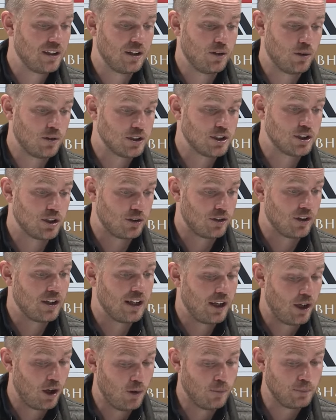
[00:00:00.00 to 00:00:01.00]
or I
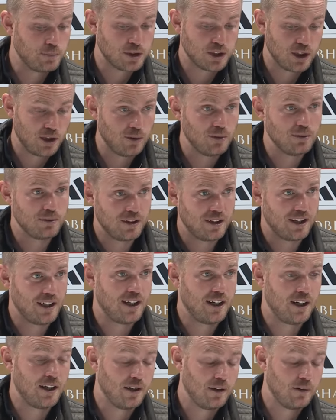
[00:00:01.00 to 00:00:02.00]
certainly hope so,
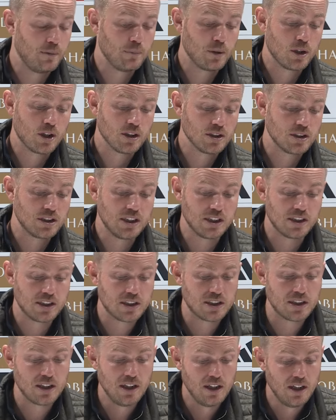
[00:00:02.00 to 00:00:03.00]
um, because
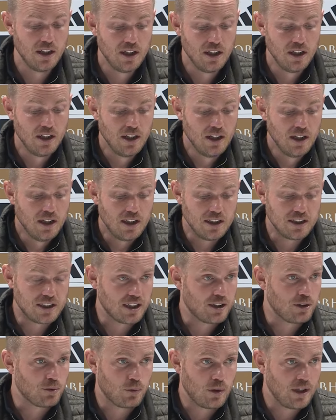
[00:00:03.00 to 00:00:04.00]
it's it's
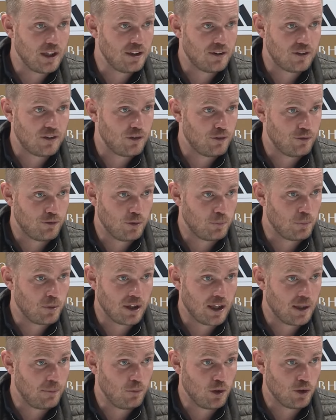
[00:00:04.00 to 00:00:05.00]
a great football
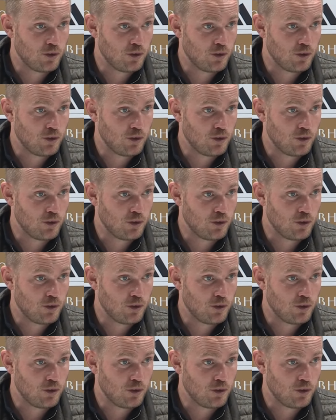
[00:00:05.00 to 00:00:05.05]
game.